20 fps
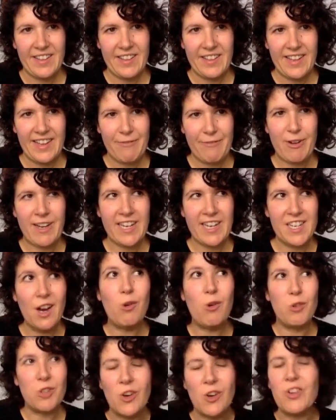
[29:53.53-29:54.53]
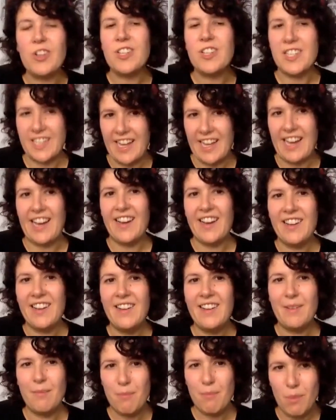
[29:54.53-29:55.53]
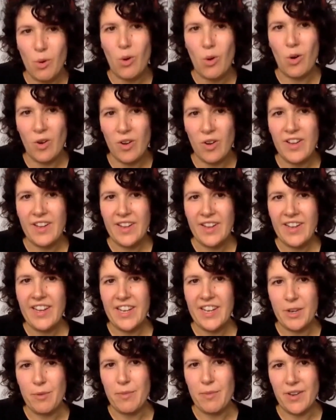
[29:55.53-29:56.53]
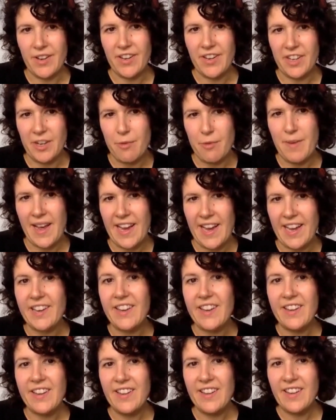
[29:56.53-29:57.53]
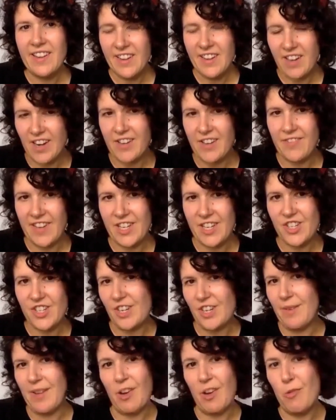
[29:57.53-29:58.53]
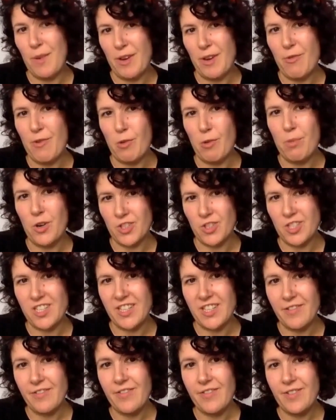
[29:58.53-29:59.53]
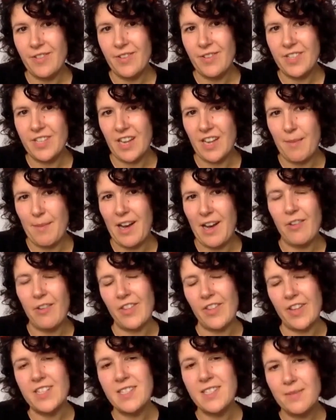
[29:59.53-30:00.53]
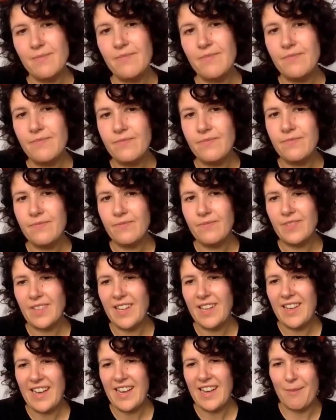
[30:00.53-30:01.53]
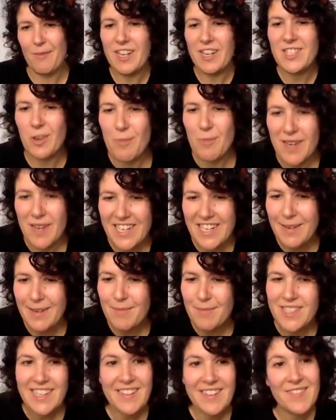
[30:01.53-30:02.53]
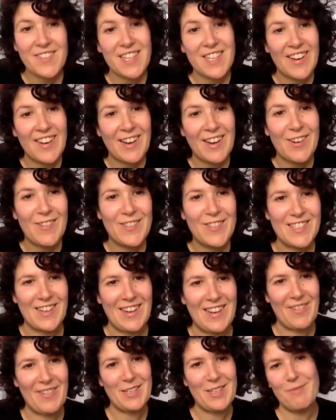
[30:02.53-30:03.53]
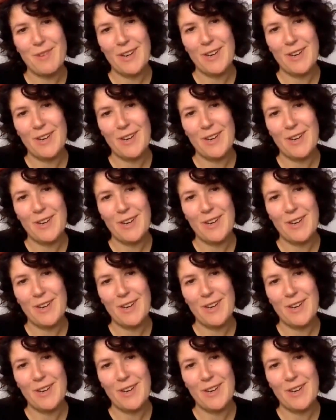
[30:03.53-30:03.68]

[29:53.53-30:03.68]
if we could hold on to that more human and humane kind of leadership, that would be a real positive to come out of this. I'm really sorry, my Teams keeps going off, so let me just put